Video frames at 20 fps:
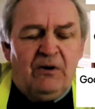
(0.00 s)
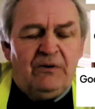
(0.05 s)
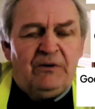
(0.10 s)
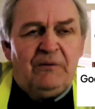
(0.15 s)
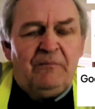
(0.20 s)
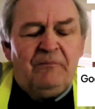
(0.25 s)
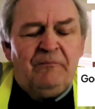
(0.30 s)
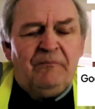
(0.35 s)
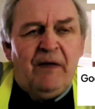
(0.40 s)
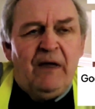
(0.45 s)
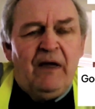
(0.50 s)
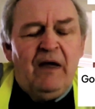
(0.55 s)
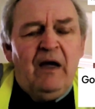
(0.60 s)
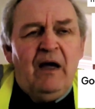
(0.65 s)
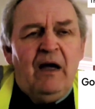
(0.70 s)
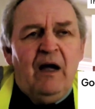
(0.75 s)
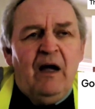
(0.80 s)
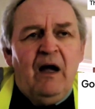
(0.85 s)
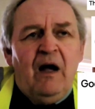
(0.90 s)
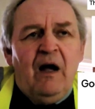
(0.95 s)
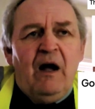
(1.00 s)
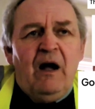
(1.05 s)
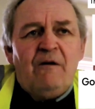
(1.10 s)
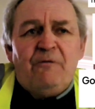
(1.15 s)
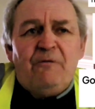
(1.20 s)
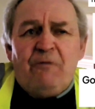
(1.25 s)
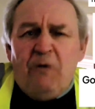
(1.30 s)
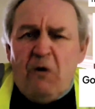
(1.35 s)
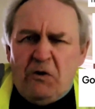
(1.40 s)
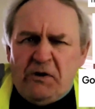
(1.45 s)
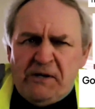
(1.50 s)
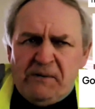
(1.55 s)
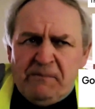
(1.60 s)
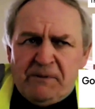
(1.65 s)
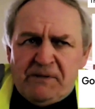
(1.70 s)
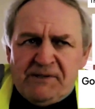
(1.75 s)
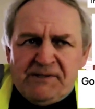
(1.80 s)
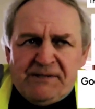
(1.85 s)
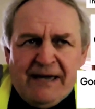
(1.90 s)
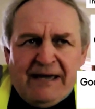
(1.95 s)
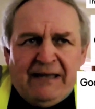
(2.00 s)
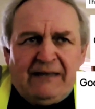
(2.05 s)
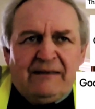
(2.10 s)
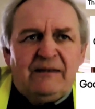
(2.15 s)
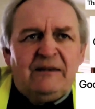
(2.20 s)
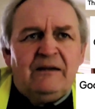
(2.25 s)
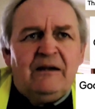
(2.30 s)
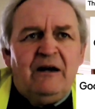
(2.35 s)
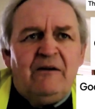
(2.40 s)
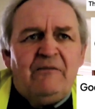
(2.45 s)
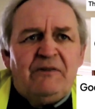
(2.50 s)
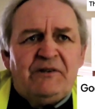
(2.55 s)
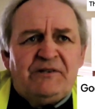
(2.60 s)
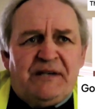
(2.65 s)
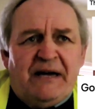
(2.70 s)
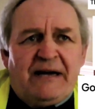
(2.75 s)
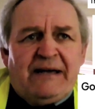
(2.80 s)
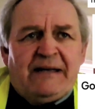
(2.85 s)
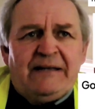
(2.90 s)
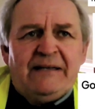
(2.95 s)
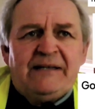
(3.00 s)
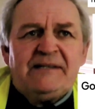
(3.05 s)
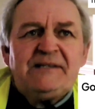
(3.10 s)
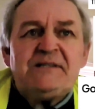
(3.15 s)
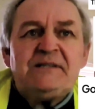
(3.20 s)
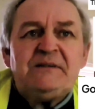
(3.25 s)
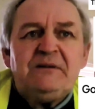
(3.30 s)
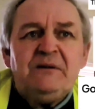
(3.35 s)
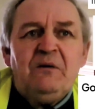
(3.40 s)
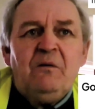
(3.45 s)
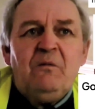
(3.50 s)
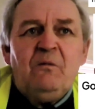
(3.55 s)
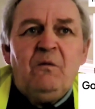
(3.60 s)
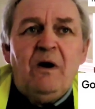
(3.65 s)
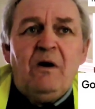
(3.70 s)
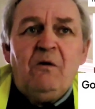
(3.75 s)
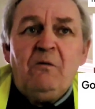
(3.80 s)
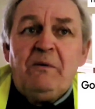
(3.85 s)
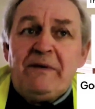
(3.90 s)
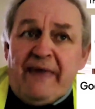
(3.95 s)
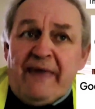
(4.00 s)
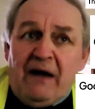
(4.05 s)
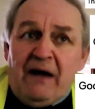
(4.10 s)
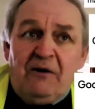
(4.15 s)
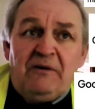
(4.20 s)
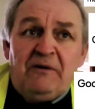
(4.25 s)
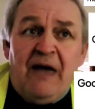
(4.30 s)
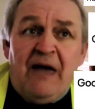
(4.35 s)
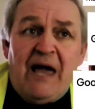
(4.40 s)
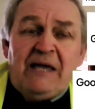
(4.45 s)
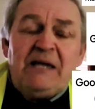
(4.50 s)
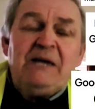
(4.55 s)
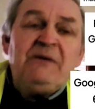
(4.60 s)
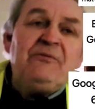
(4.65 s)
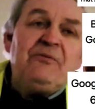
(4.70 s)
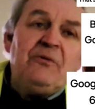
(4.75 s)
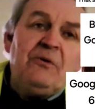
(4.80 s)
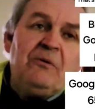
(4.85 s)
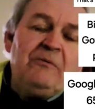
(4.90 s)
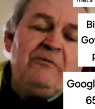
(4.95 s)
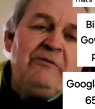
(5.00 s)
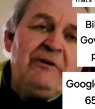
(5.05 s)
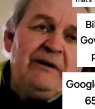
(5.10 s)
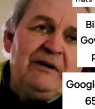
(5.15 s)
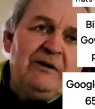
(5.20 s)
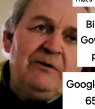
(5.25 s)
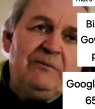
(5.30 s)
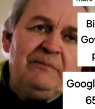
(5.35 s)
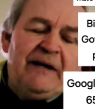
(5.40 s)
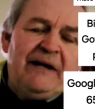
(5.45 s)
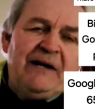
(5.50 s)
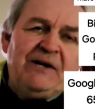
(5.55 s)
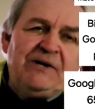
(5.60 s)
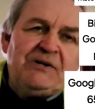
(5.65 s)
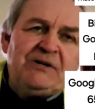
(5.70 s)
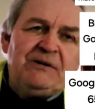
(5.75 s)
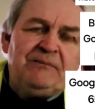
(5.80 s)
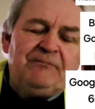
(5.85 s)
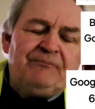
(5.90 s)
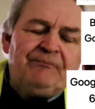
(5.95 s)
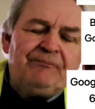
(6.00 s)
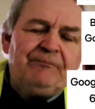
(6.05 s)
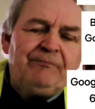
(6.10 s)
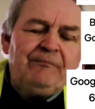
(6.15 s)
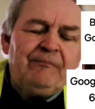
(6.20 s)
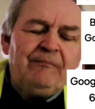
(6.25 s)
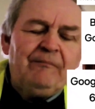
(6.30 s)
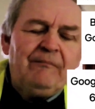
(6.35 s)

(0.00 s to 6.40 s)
to Cottenham, 40% of the cyclists were without any form of illumination.